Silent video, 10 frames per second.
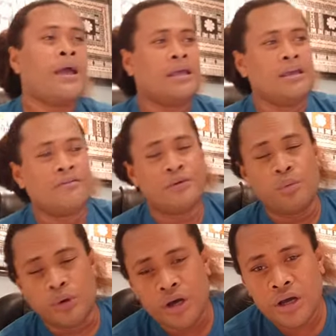If a
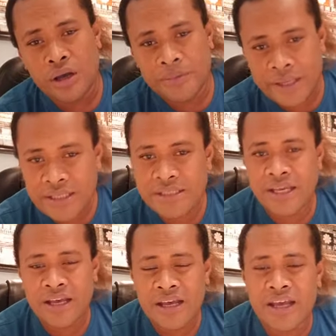worm can
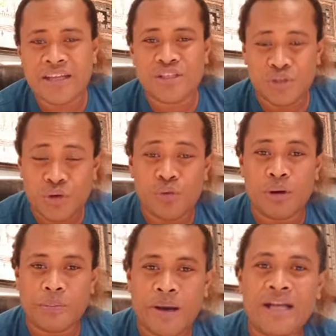turn into
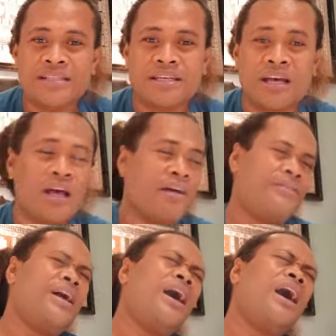a
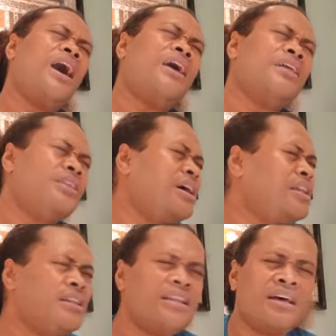butterfly,
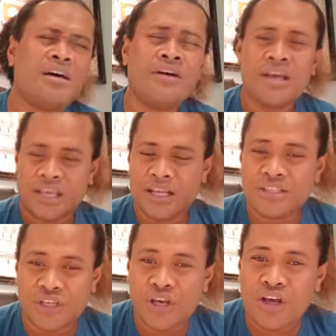then love
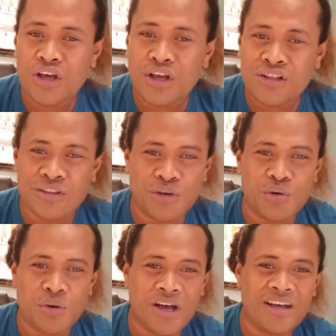can turn the
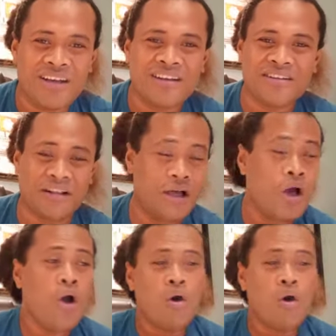world.